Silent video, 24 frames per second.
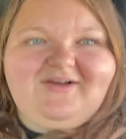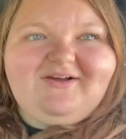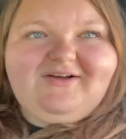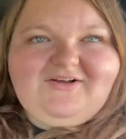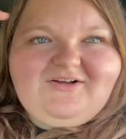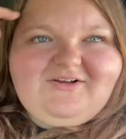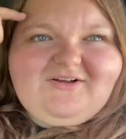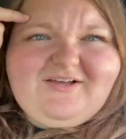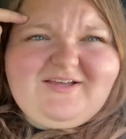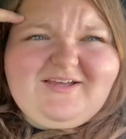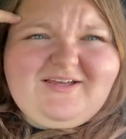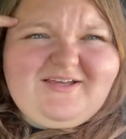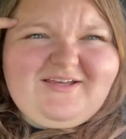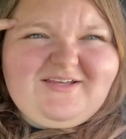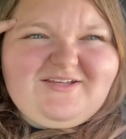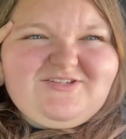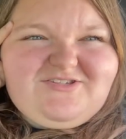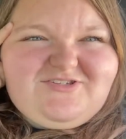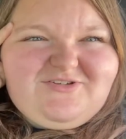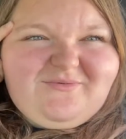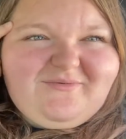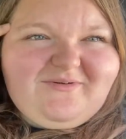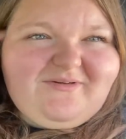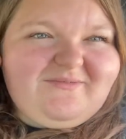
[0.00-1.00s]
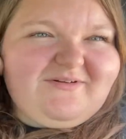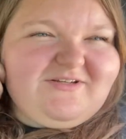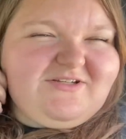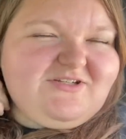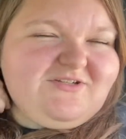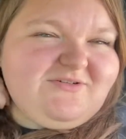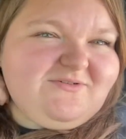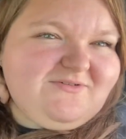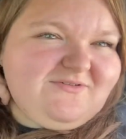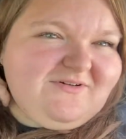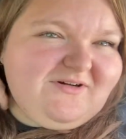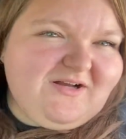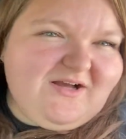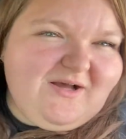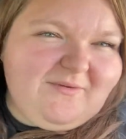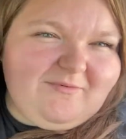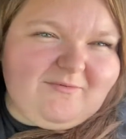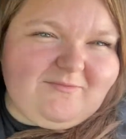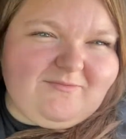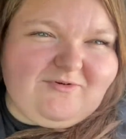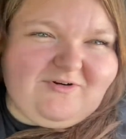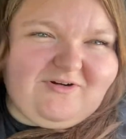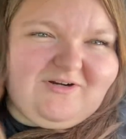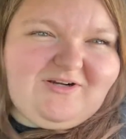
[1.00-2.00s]
Okay, so we went to a couple
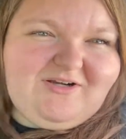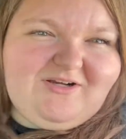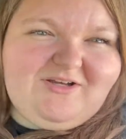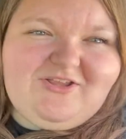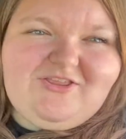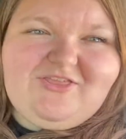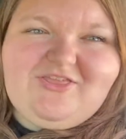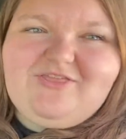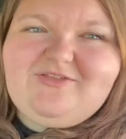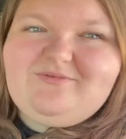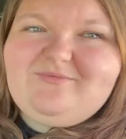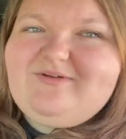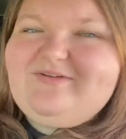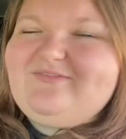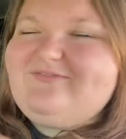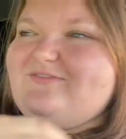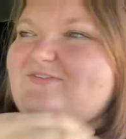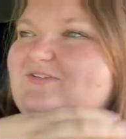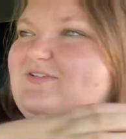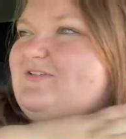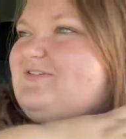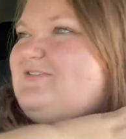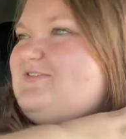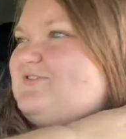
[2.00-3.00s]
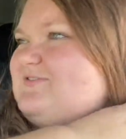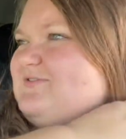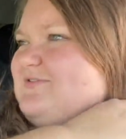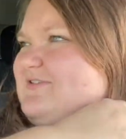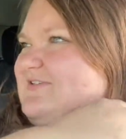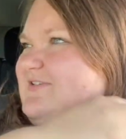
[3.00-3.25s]
more thrift stores,